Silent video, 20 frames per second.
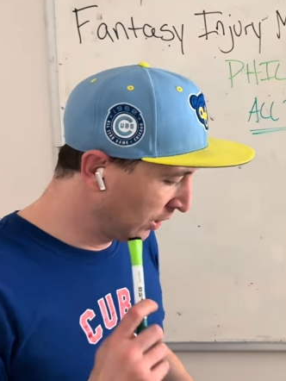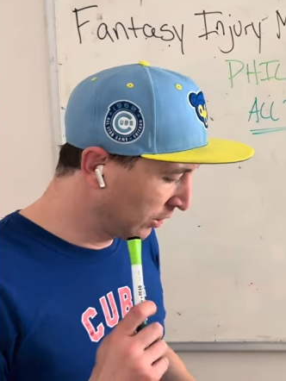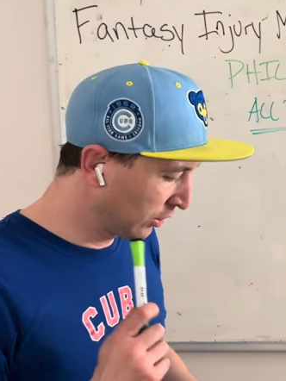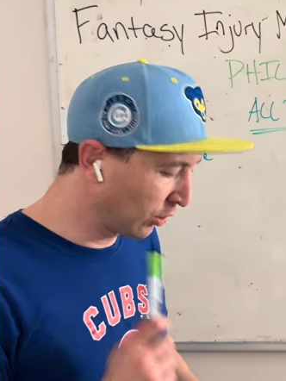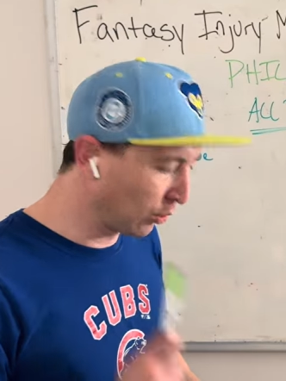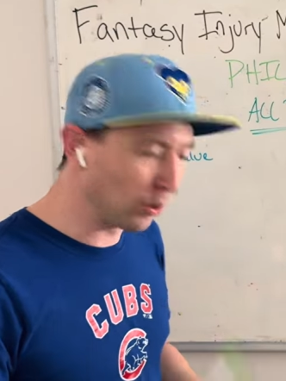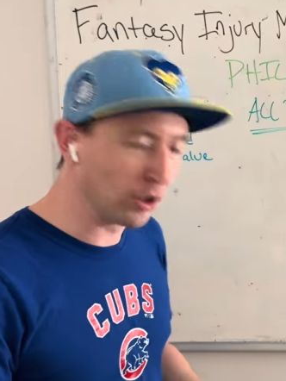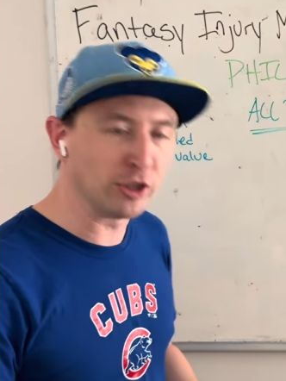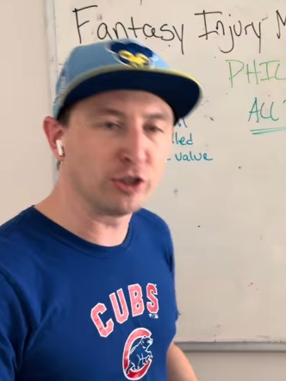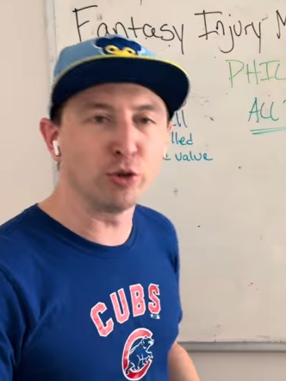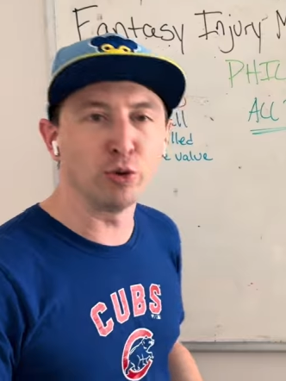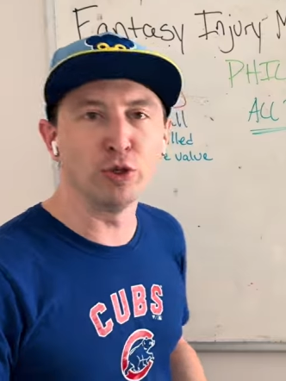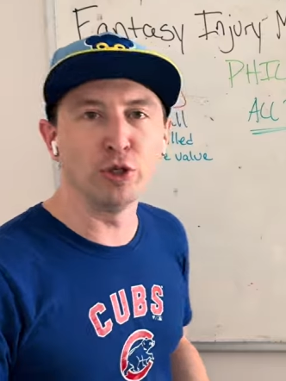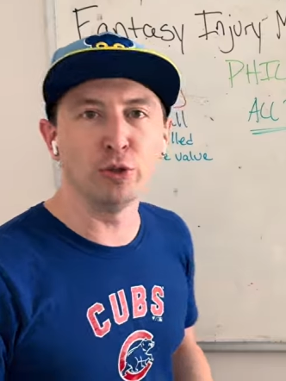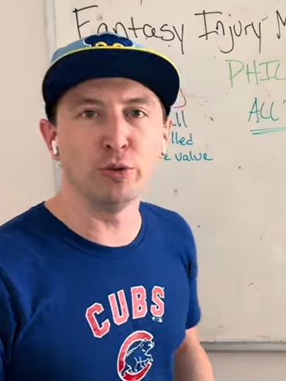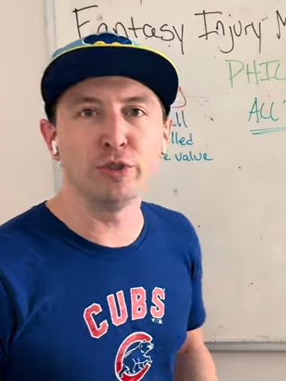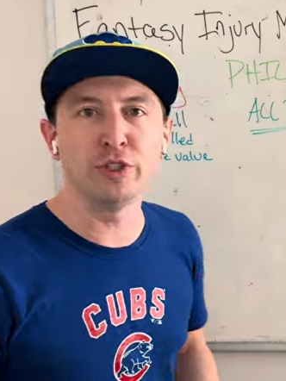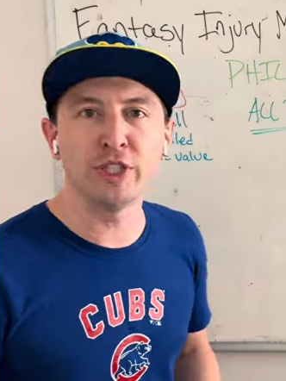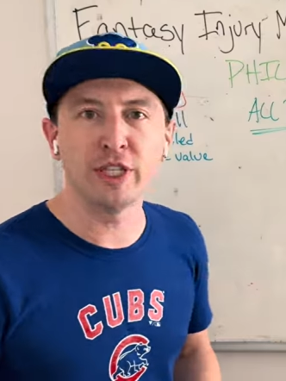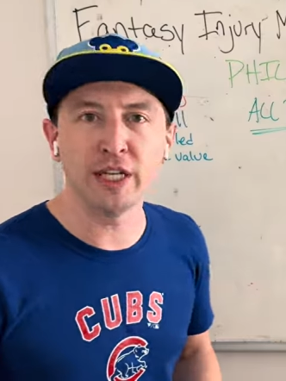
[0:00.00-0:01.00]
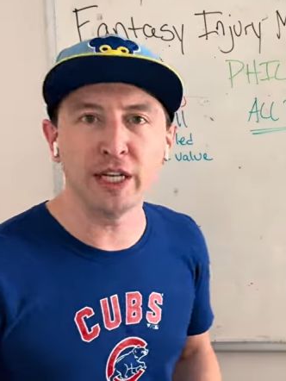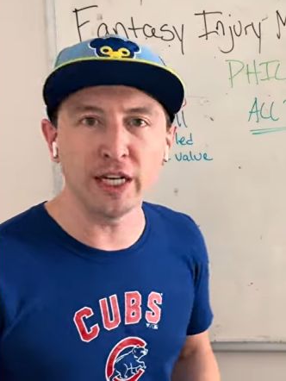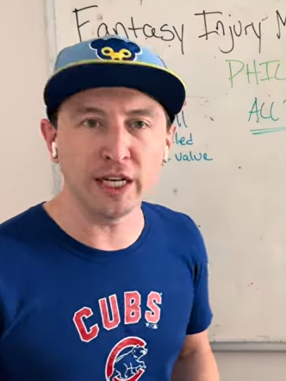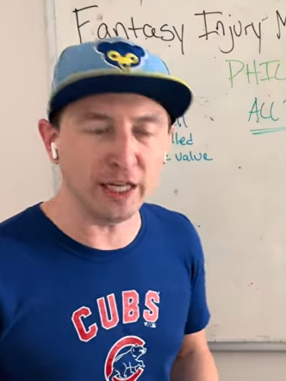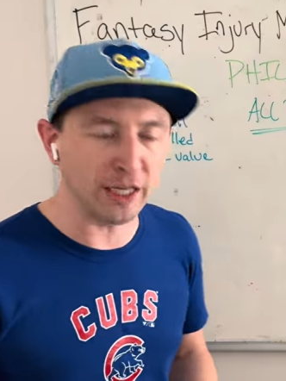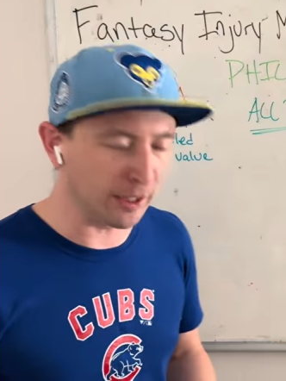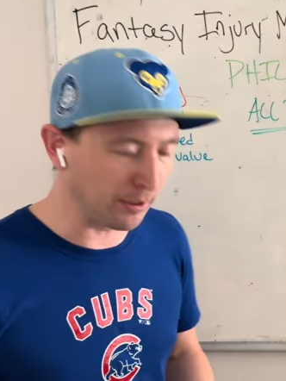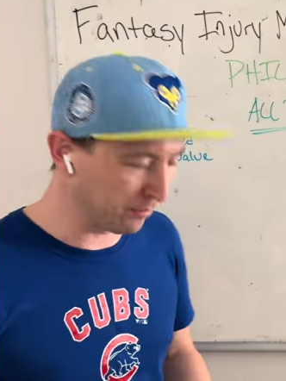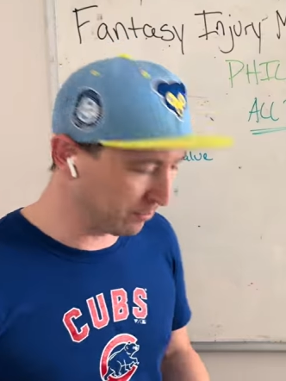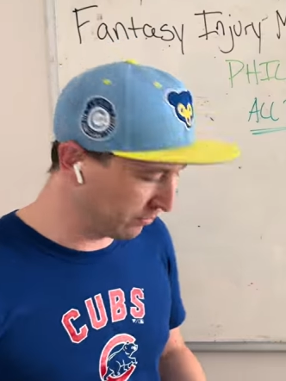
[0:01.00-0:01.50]
going to a new
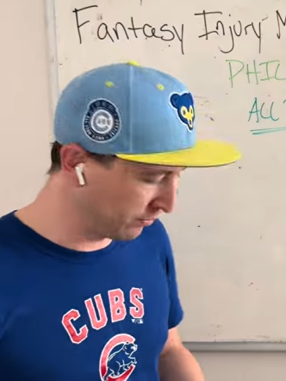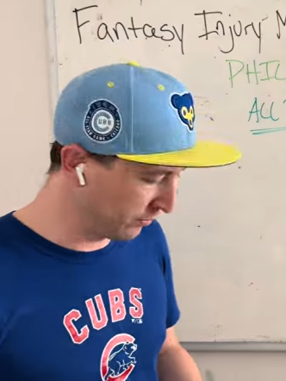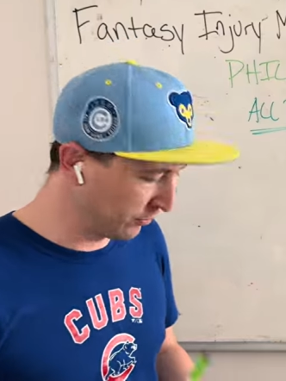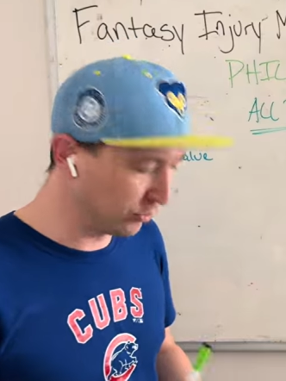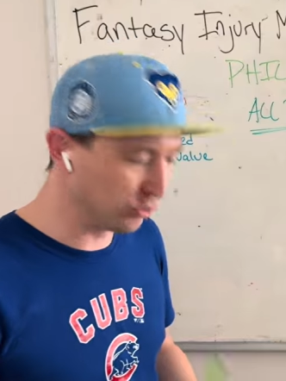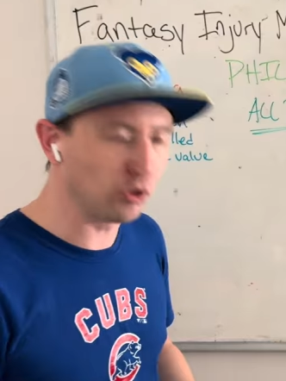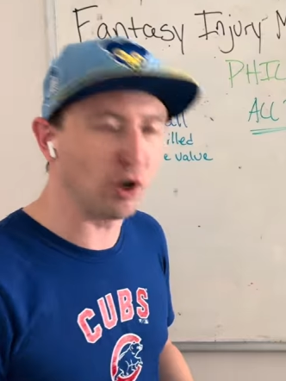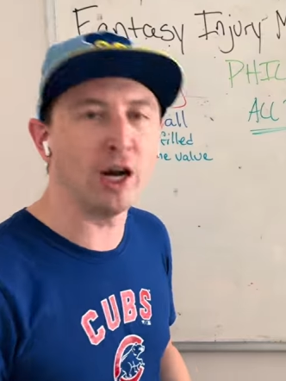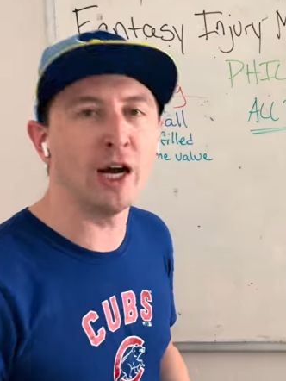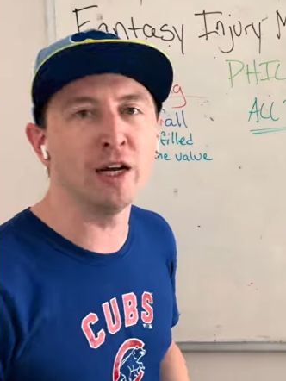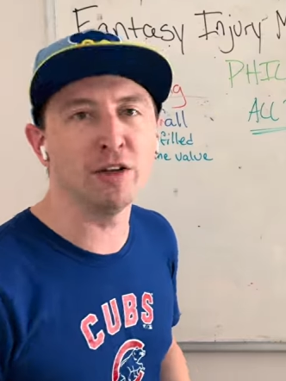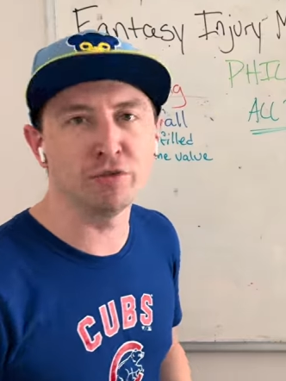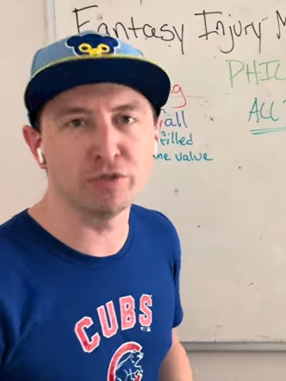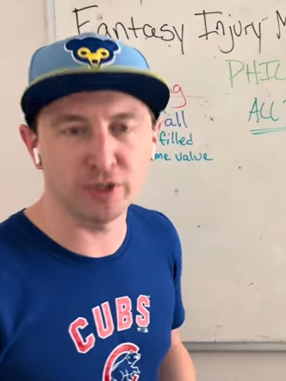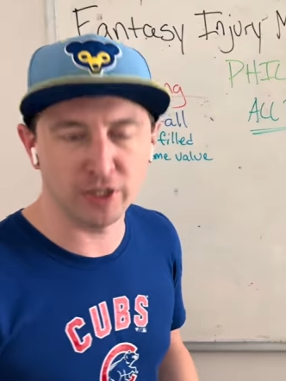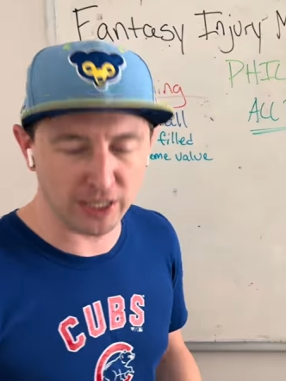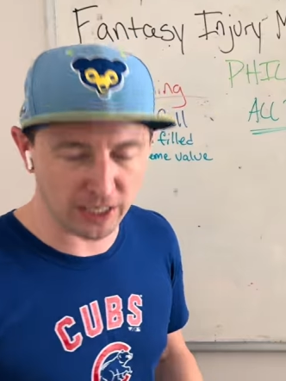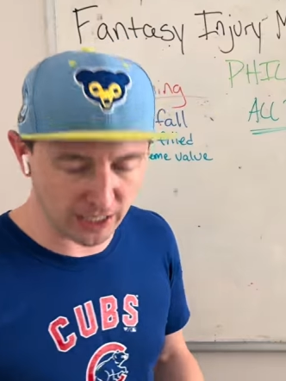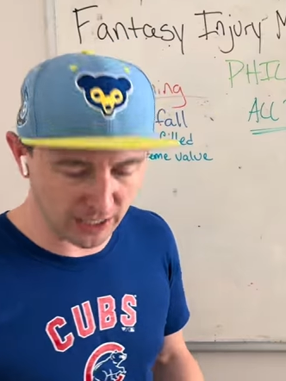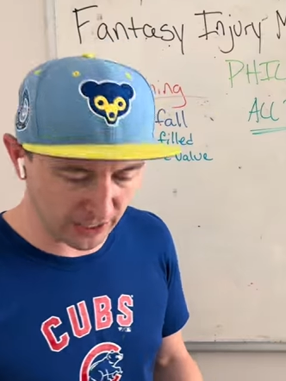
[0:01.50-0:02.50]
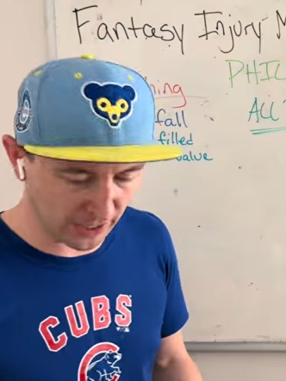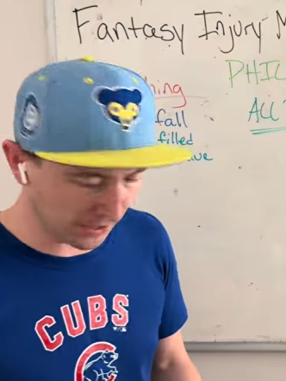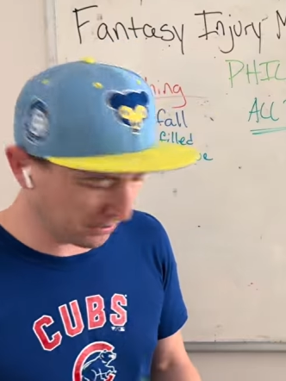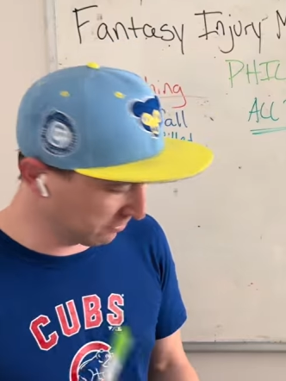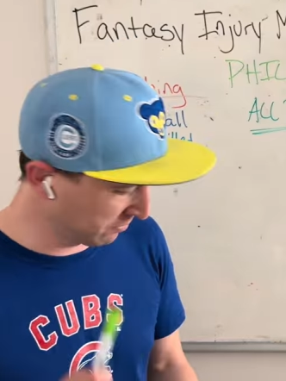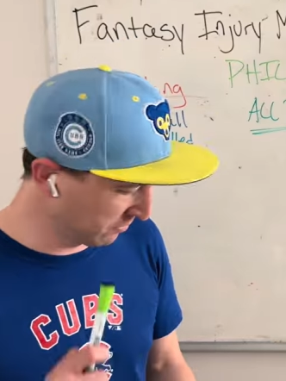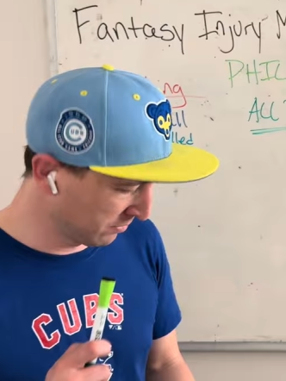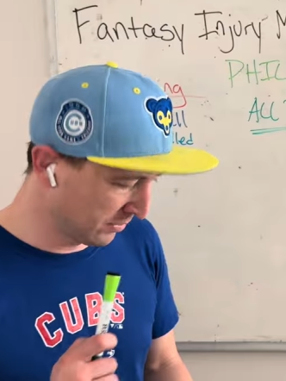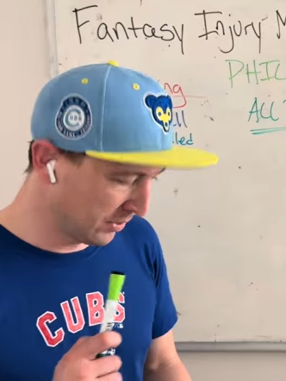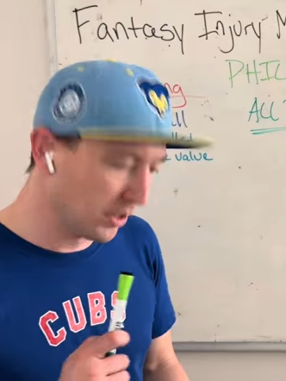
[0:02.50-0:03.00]
team, drive line,